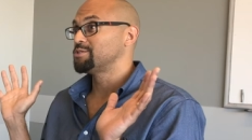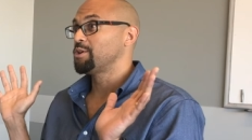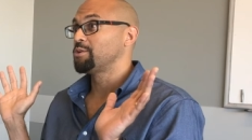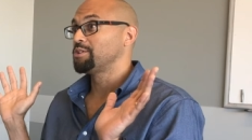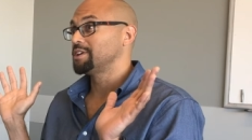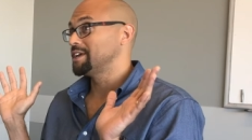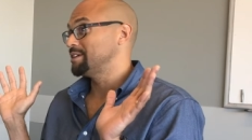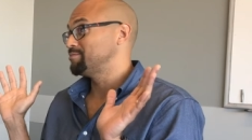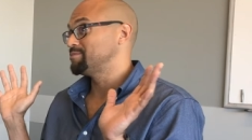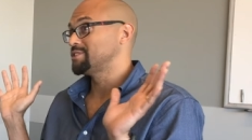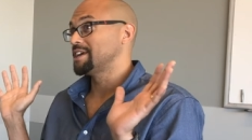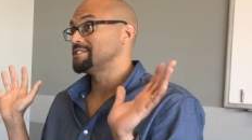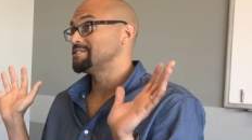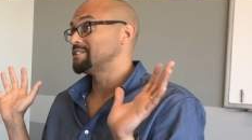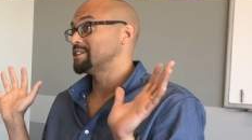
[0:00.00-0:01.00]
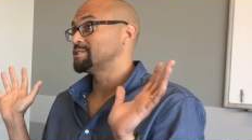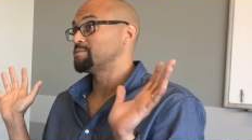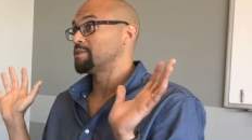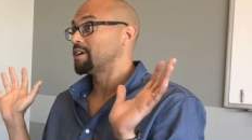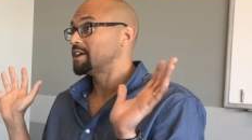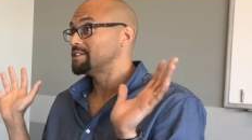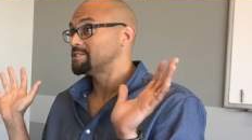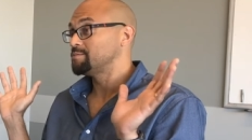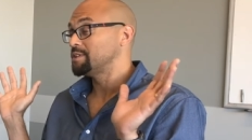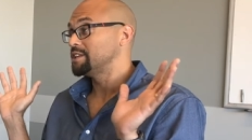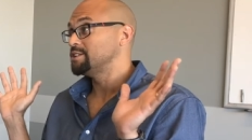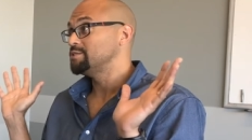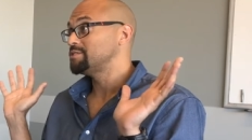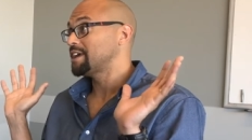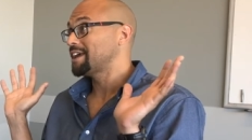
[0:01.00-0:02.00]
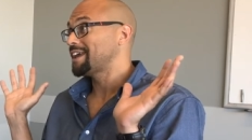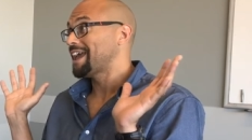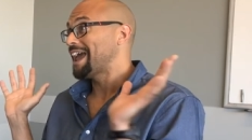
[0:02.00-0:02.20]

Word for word: totally changed the experience. I mean, you take